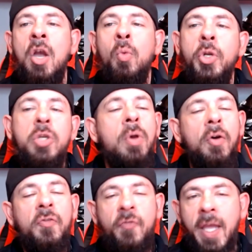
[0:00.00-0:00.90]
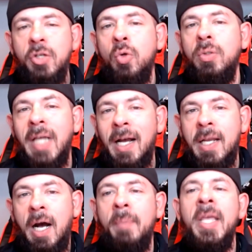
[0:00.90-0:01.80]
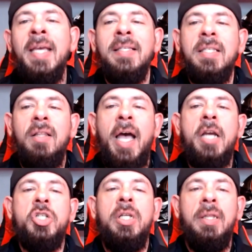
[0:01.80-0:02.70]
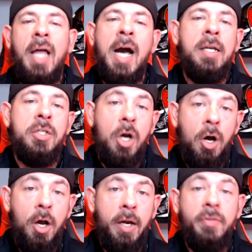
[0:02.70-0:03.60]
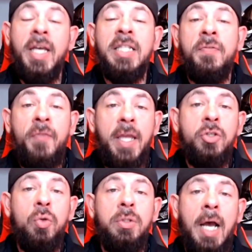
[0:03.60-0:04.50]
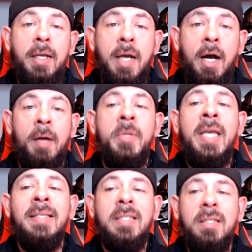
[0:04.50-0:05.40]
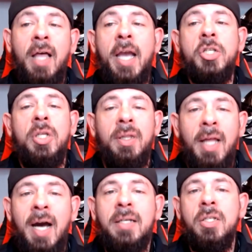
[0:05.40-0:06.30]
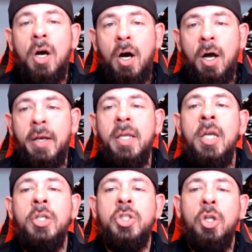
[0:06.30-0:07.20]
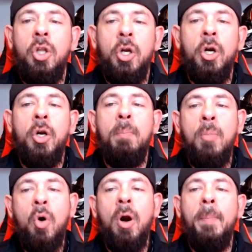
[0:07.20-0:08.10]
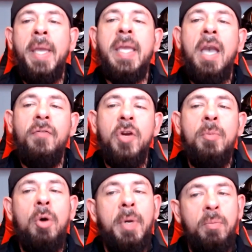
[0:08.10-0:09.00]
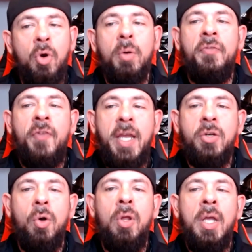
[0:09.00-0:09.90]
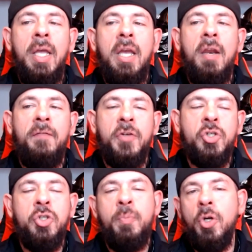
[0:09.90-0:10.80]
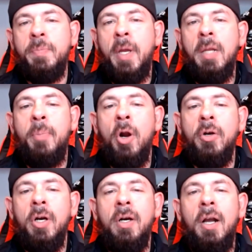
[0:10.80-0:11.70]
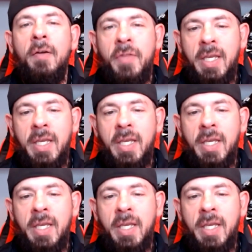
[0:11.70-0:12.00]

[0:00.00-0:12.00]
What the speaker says: when you go to FanDuel.com/locked on. That's FanDuel.com/locked on to learn more. Make every moment more with FanDuel, an official sports betting partner of the